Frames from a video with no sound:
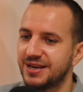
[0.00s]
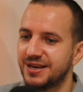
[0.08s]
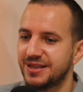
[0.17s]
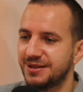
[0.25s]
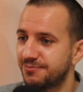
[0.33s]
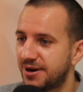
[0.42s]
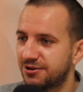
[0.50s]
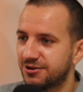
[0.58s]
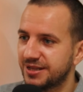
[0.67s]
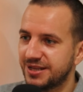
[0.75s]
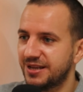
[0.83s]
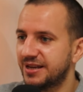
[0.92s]
the
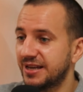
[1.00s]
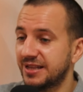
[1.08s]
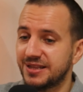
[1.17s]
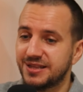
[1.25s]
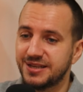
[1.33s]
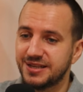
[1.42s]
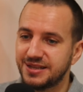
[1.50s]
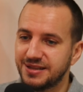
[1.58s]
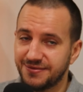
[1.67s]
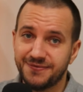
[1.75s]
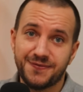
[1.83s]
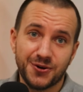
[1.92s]
marketing, and
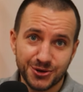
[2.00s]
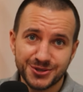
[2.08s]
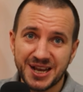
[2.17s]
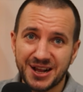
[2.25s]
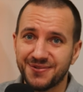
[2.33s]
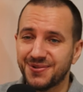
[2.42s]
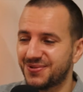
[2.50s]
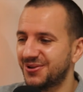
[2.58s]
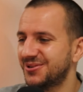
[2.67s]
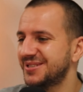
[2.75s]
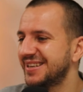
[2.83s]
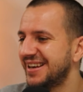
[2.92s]
for yourself, of
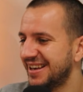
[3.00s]
course.